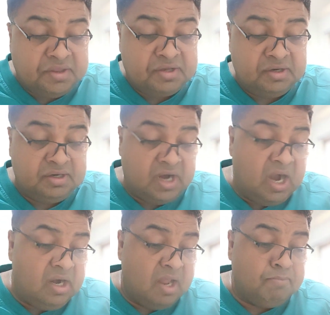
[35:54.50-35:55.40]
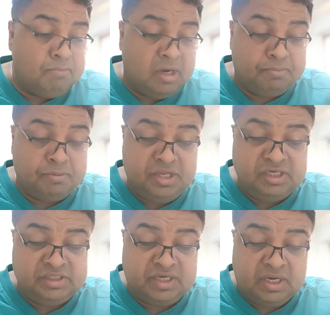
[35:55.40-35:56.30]
turned lumbar
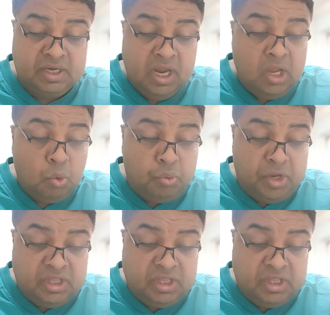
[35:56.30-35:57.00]
position with